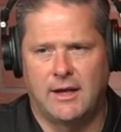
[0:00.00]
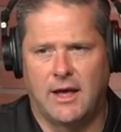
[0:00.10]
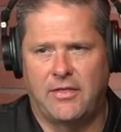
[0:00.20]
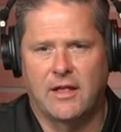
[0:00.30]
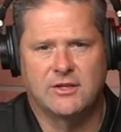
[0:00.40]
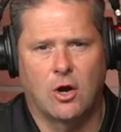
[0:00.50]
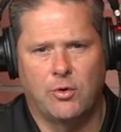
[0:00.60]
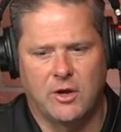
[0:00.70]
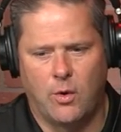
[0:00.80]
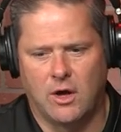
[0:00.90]
Yeah, I think that's all
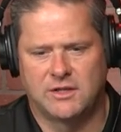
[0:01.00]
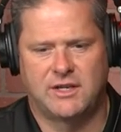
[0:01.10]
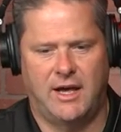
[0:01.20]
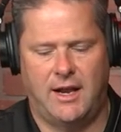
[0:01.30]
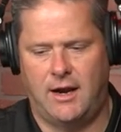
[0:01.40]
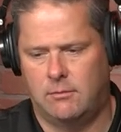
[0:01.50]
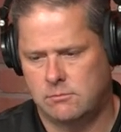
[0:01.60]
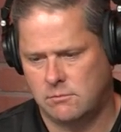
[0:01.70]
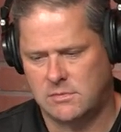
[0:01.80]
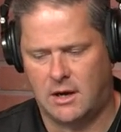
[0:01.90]
really well said, and
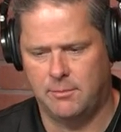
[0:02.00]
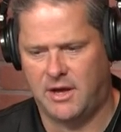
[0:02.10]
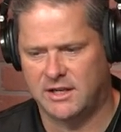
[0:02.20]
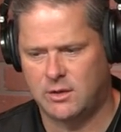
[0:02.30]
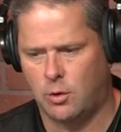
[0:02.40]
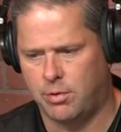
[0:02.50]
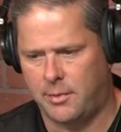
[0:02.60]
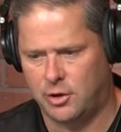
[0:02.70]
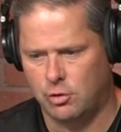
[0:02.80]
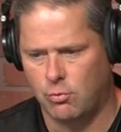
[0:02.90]
I'm guessing we'll
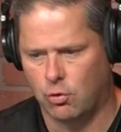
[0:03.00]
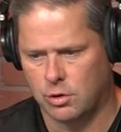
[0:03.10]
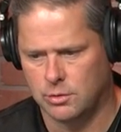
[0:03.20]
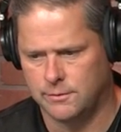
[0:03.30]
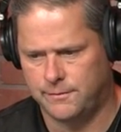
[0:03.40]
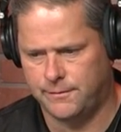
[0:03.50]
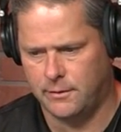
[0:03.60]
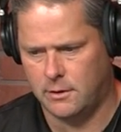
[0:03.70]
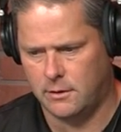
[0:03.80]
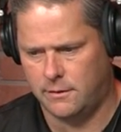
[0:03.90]
probably do more of
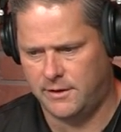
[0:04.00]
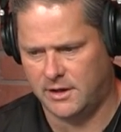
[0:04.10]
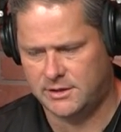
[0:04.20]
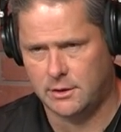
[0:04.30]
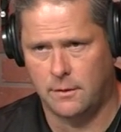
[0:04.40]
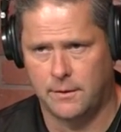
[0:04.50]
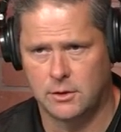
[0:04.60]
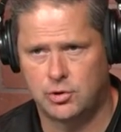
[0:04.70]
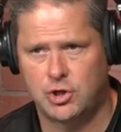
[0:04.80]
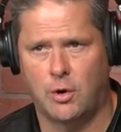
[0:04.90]
this on the
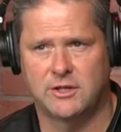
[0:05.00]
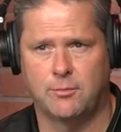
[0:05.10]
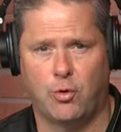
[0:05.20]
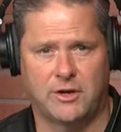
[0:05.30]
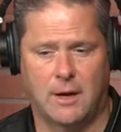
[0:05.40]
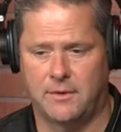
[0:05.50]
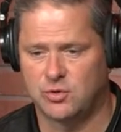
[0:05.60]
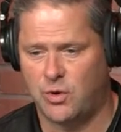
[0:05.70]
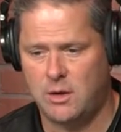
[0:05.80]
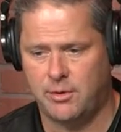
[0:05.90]
show at some point in time this
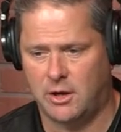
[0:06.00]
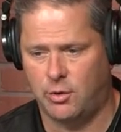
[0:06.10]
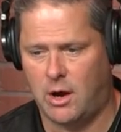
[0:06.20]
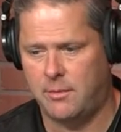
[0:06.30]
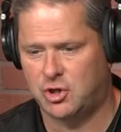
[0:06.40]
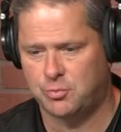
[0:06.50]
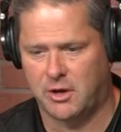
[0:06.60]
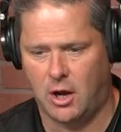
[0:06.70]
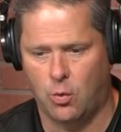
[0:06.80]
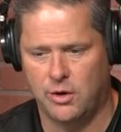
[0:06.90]
week. But, I mentioned
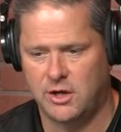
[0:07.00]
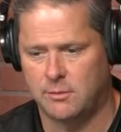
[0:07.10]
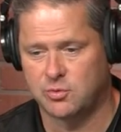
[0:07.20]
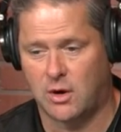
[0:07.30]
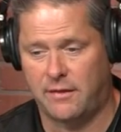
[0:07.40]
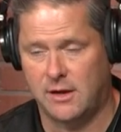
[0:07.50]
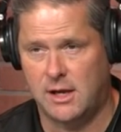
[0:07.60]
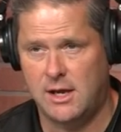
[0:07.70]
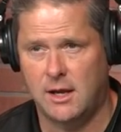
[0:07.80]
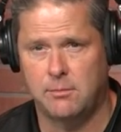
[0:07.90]
Mikael Williams, where I think
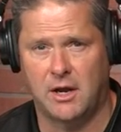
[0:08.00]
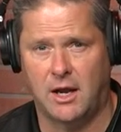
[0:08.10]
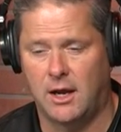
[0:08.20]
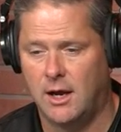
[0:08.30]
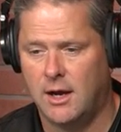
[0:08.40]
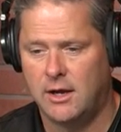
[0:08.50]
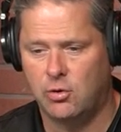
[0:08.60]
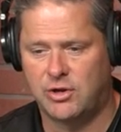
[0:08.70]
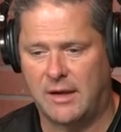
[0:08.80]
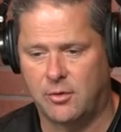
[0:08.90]
he can be.
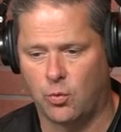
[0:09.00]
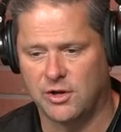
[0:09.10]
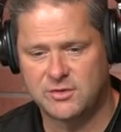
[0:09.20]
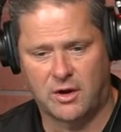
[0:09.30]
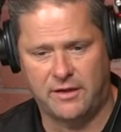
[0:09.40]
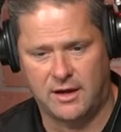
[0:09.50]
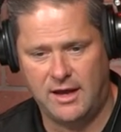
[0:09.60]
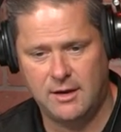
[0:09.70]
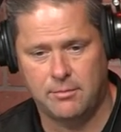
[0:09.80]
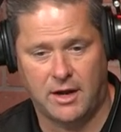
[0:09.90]
Damon Wilson, I think he
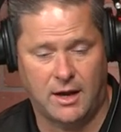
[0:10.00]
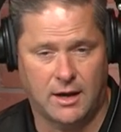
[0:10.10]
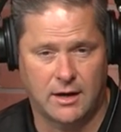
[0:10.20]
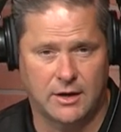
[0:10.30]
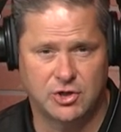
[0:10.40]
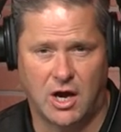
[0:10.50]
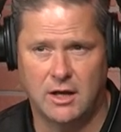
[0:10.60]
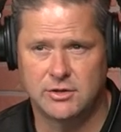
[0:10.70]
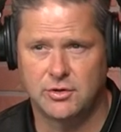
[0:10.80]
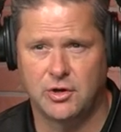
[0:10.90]
can be. And
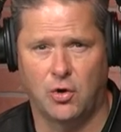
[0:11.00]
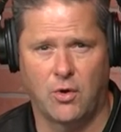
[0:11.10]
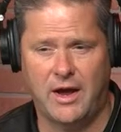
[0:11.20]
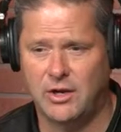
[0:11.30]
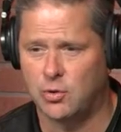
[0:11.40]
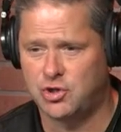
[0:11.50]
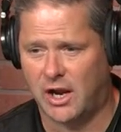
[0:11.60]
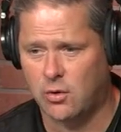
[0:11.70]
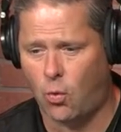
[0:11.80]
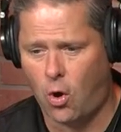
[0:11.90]
John's, right.
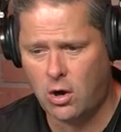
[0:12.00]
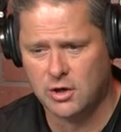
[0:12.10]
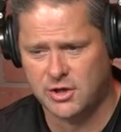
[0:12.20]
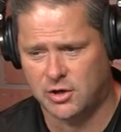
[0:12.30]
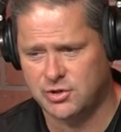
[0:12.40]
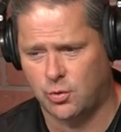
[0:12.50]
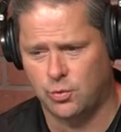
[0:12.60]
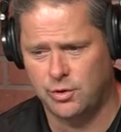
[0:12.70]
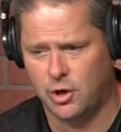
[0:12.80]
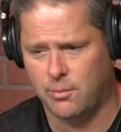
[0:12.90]
Jalen Walker's also,
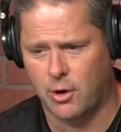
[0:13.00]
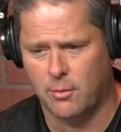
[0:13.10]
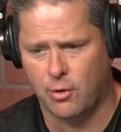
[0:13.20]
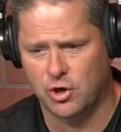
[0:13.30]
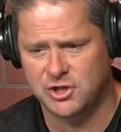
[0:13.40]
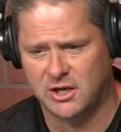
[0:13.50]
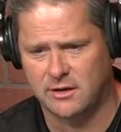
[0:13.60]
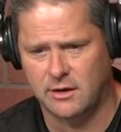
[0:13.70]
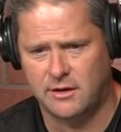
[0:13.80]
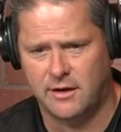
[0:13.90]
emerging
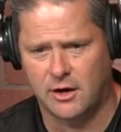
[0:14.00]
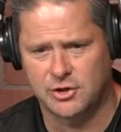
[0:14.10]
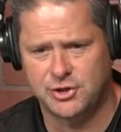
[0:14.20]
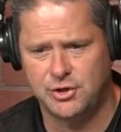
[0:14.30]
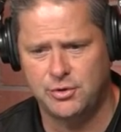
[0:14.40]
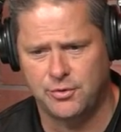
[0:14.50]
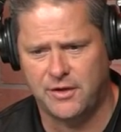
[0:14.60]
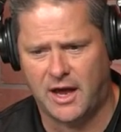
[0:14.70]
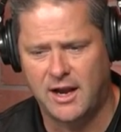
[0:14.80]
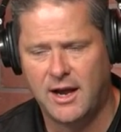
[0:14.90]
there too. That